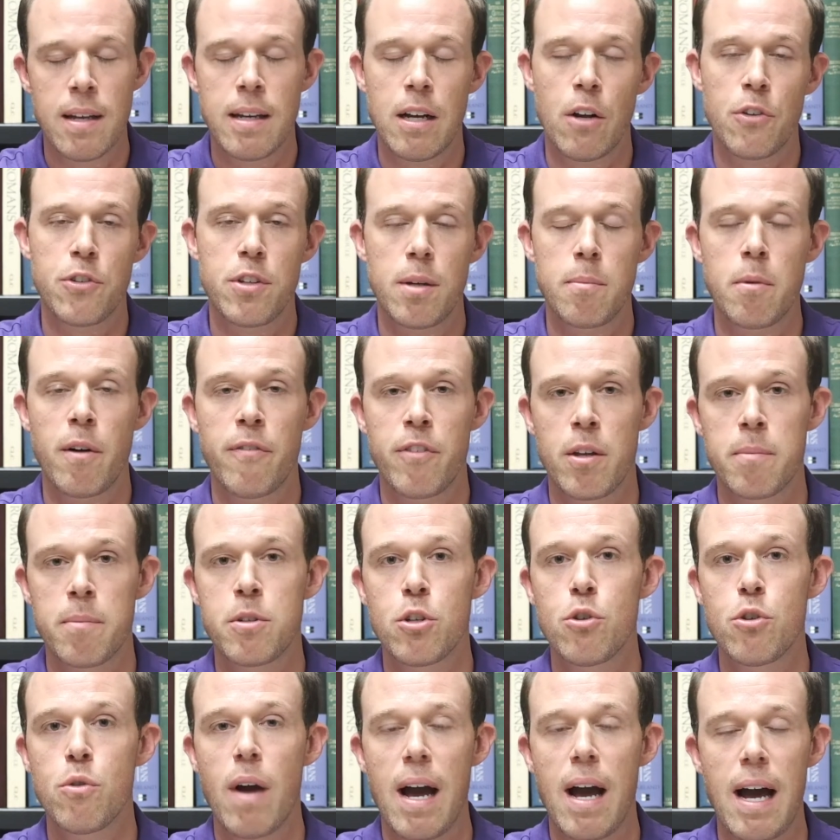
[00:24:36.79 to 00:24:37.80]
Now, some of
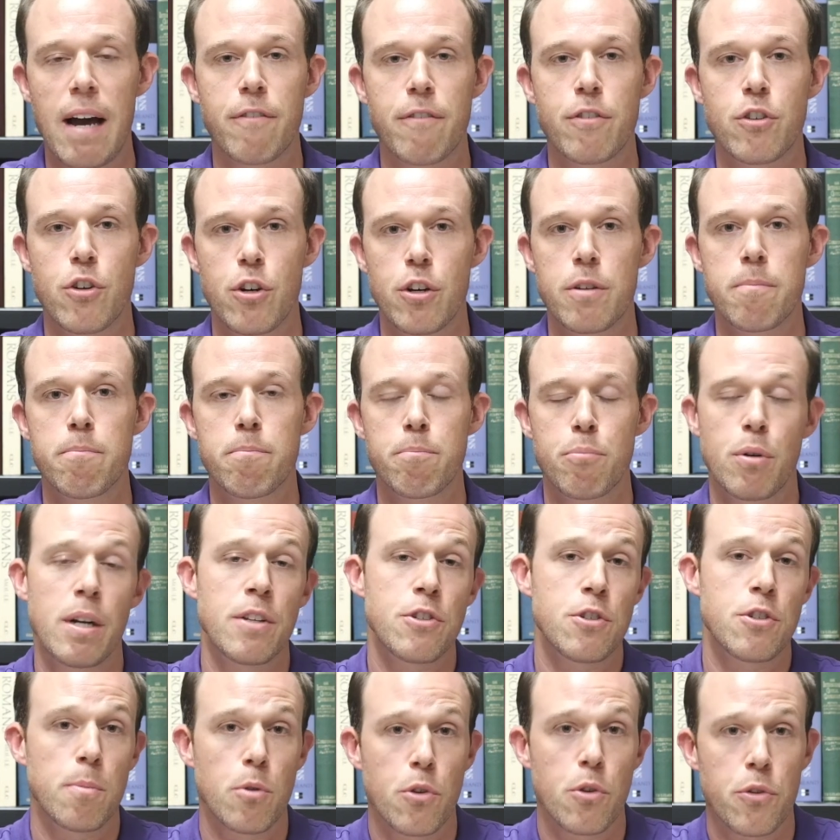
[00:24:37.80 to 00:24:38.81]
them do have good
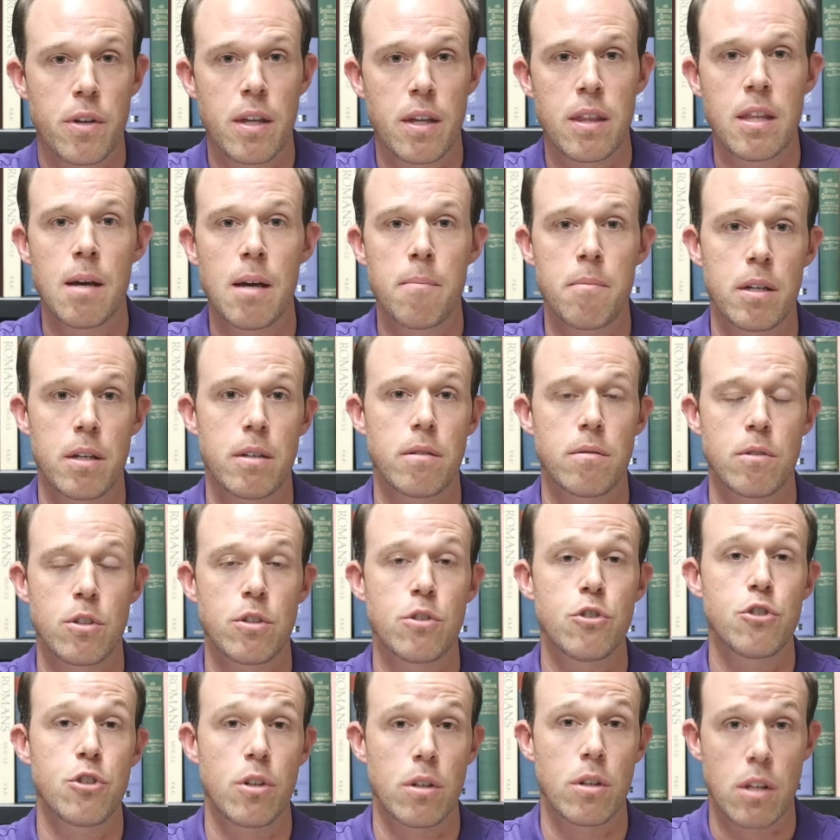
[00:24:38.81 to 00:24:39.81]
principles in them
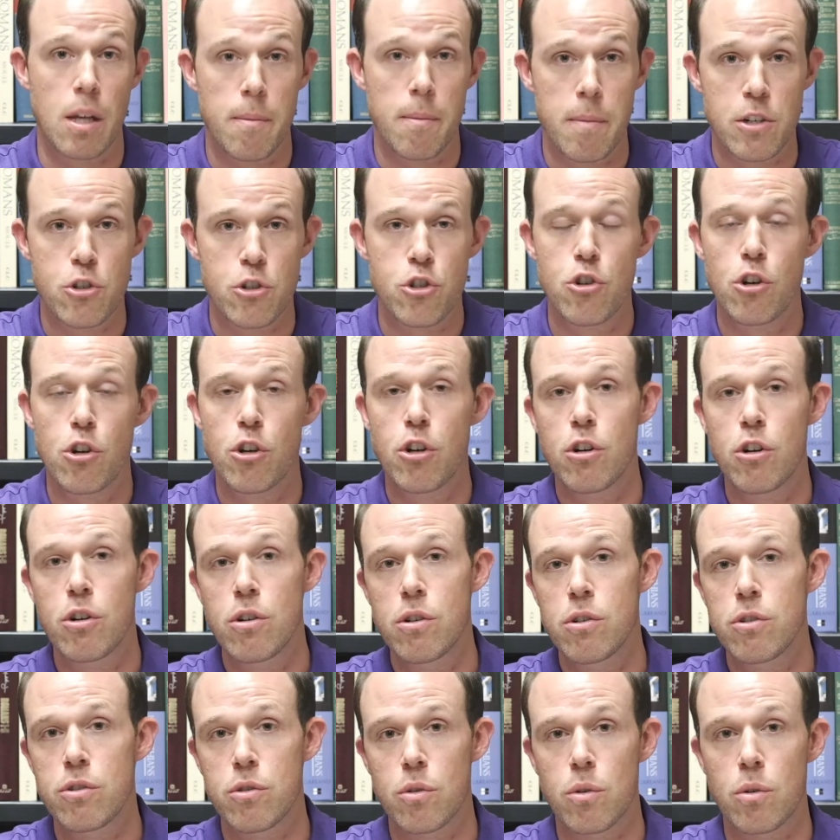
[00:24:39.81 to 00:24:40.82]
that you should limit
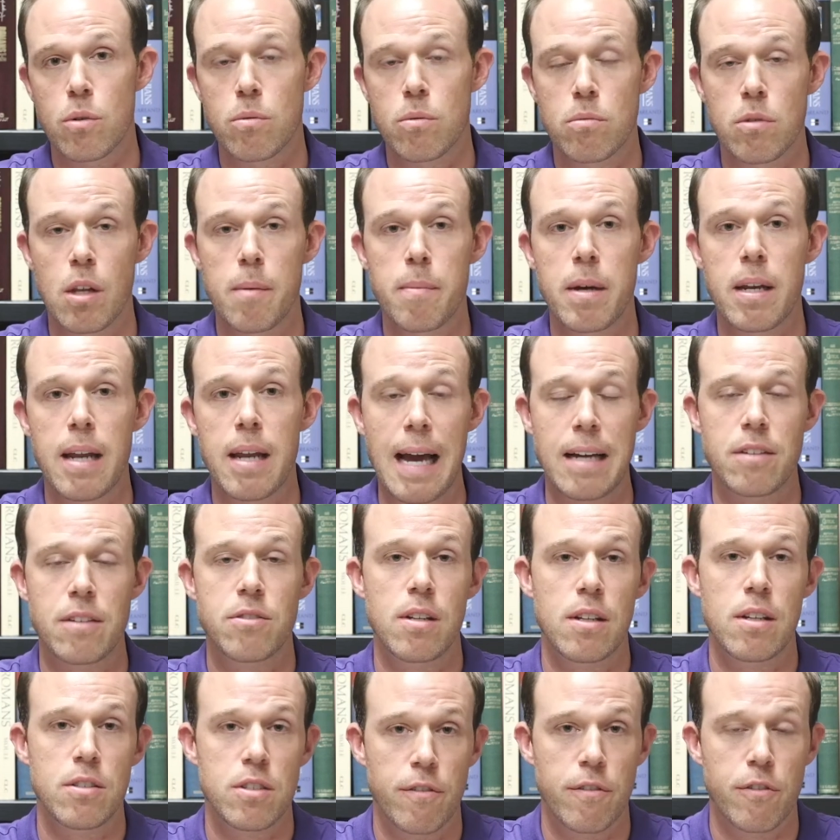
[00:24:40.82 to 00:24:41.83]
sugars or limit
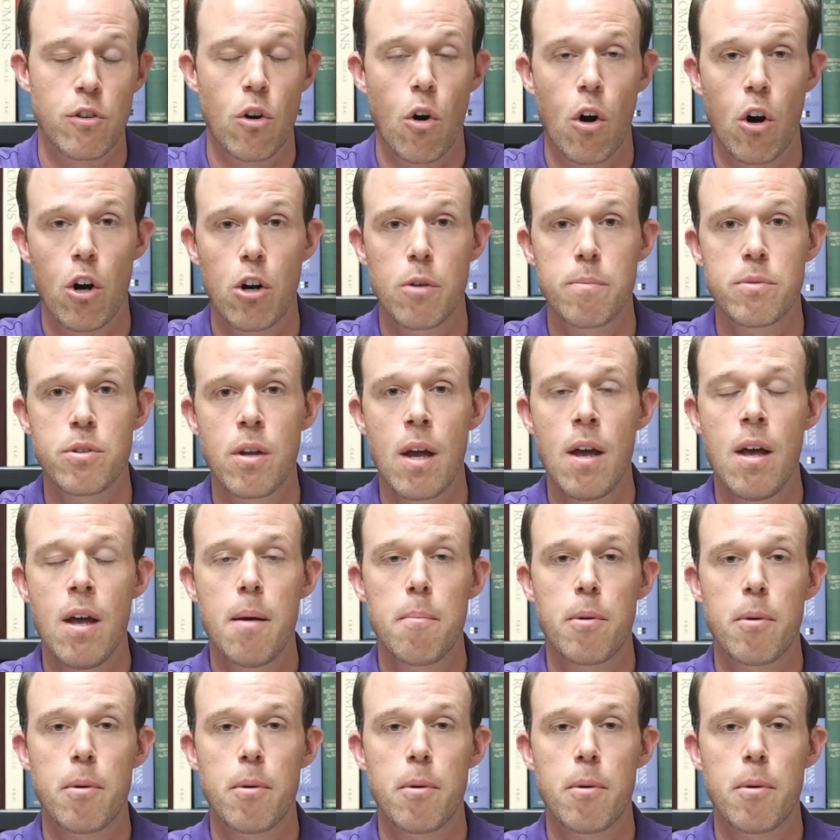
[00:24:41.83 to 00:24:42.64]
excess of carbs,